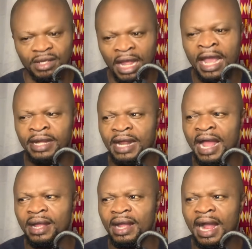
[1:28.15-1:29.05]
And
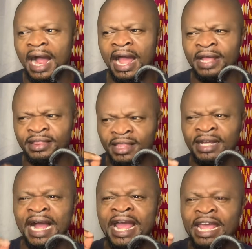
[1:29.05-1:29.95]
I
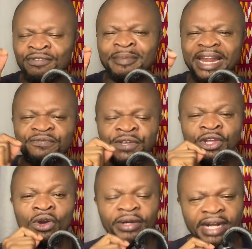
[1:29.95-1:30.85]
think I even made a
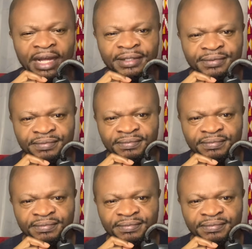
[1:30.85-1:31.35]
video on that.